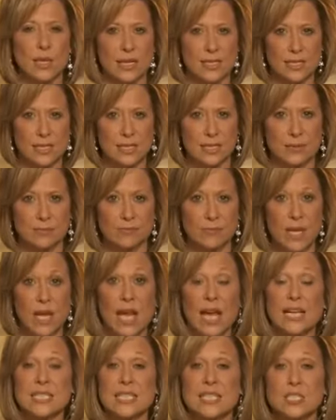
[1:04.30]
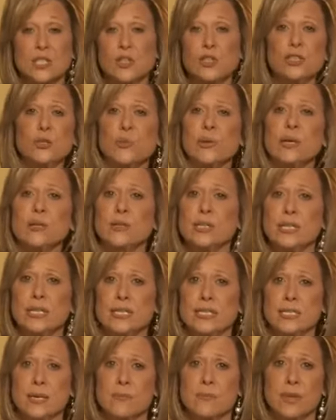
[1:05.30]
lesson. As I turned around to
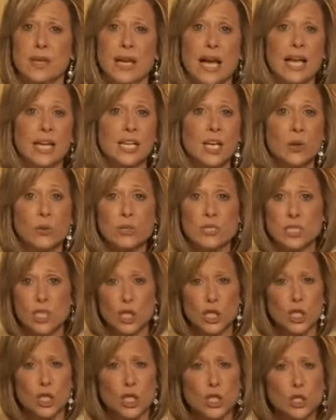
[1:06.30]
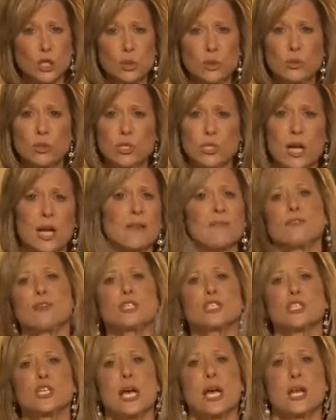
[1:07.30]
get something, I noticed a huge
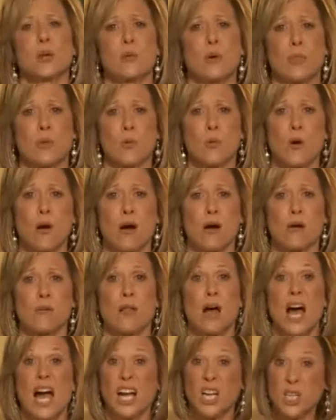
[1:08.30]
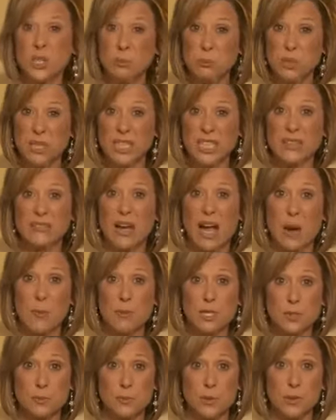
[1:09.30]
9-foot shadow on the wall. I couldn't believe how
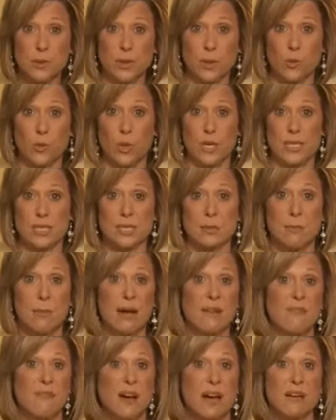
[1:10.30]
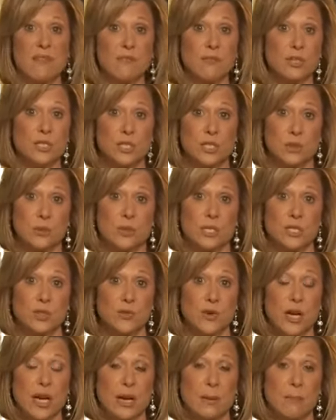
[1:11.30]
much bigger it was than my 5-foot 2-inch
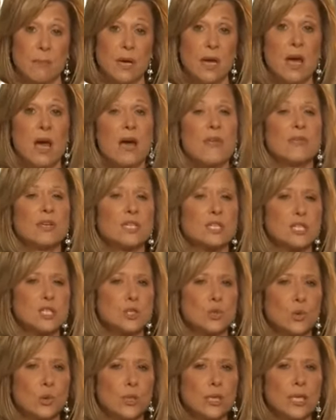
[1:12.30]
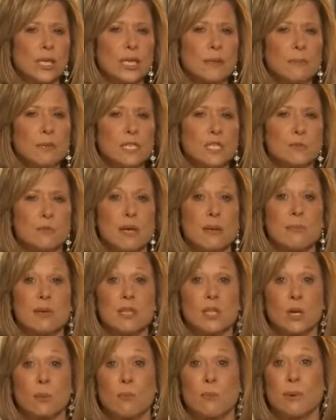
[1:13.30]
frame. The distorted image made
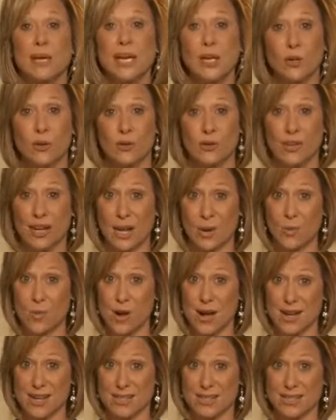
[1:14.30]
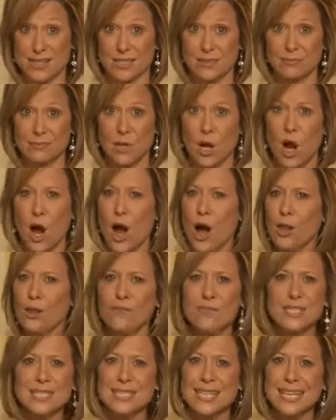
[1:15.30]
me look bigger than I was. All
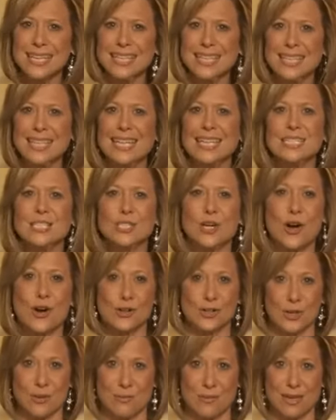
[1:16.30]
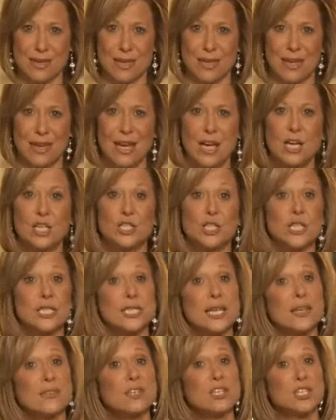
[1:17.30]
of a sudden, it dawned on me.
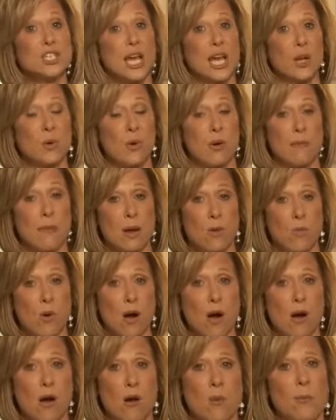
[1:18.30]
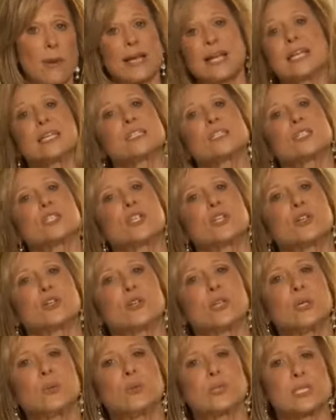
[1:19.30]
Just like the shadow on my wall, my
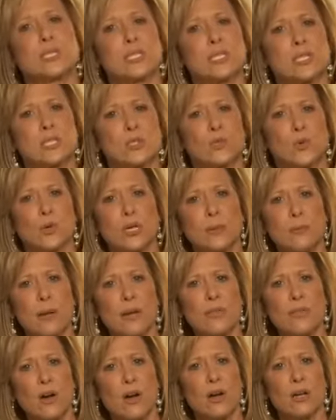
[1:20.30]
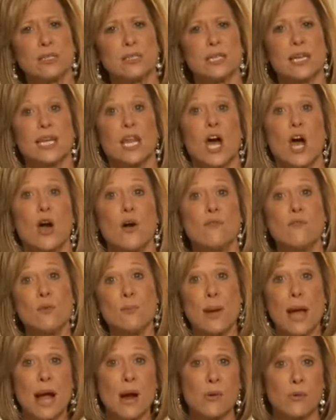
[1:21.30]
insecurity was distorting my thoughts and
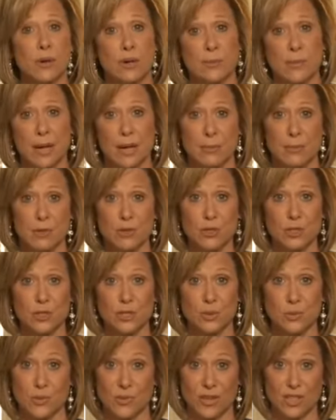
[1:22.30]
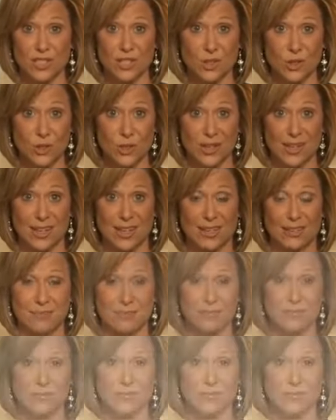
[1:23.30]
overpowering my emotions with uncertainty.